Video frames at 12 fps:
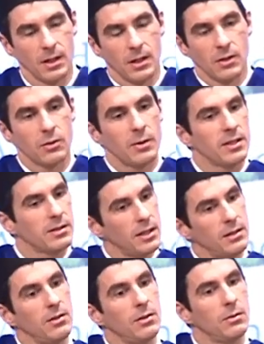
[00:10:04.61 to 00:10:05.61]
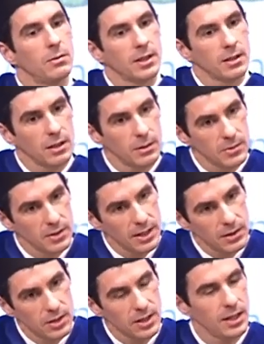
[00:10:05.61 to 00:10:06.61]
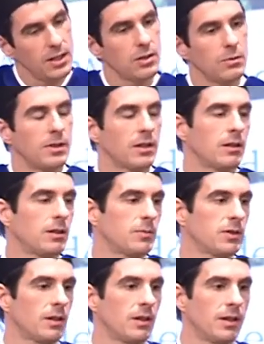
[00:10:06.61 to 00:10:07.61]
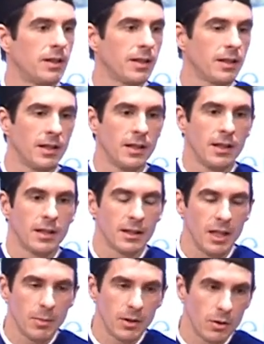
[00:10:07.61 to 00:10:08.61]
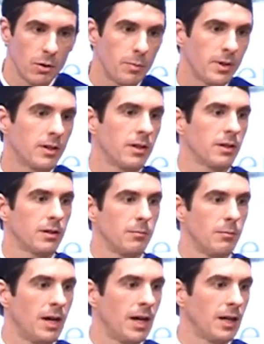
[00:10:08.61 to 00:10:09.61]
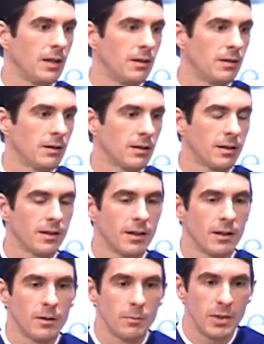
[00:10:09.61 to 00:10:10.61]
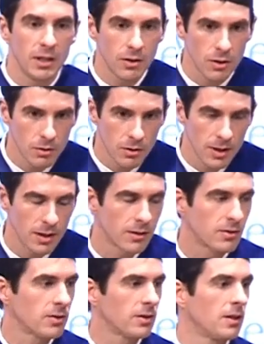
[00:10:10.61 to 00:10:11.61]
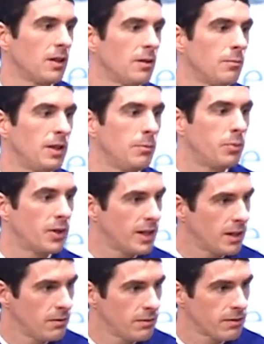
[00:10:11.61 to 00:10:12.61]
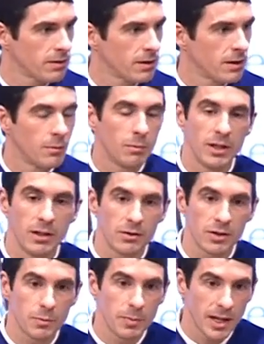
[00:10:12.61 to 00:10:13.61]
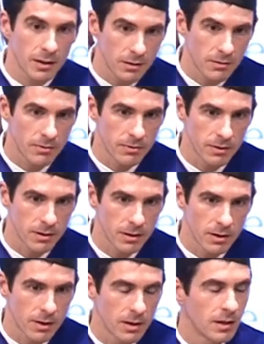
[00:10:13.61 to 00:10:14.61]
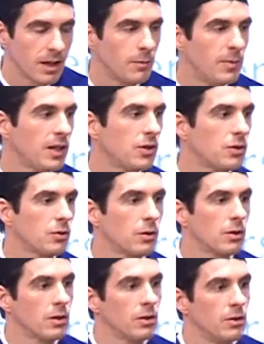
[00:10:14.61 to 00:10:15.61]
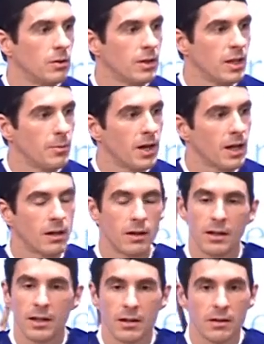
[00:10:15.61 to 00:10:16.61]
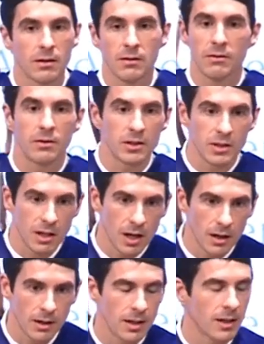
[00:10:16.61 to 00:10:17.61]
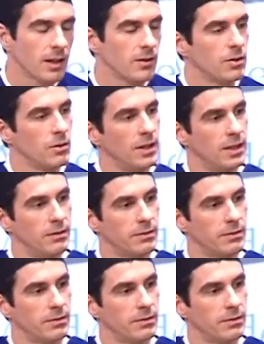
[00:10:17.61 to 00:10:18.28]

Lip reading: So I say to you, when it comes to education, when it comes to learning, keep an open mind, be curious, be brave, be introspective, and make sure you keep on learning for as long as you live.